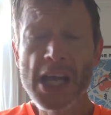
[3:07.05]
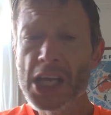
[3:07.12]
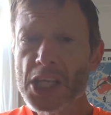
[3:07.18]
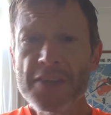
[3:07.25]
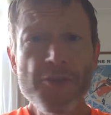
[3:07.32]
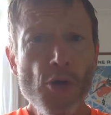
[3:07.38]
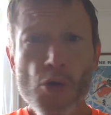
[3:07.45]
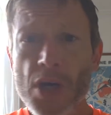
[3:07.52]

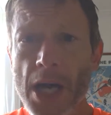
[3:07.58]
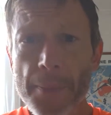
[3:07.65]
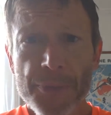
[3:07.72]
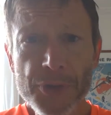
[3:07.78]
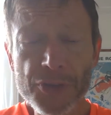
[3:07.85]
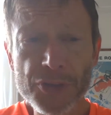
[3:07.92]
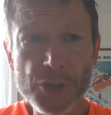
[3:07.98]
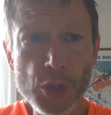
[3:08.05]
You've all come to
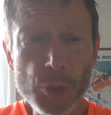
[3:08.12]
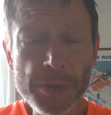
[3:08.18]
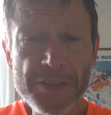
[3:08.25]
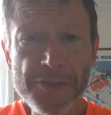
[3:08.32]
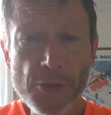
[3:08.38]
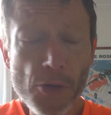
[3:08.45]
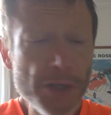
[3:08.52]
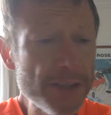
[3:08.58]
school
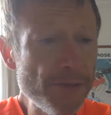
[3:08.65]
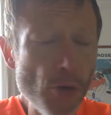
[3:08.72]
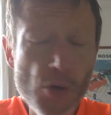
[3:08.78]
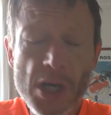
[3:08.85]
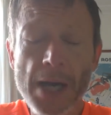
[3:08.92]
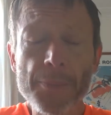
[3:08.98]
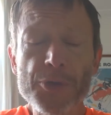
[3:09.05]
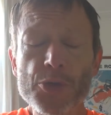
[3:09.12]
before. You've all
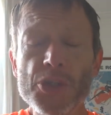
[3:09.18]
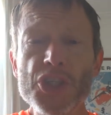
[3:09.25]
come to a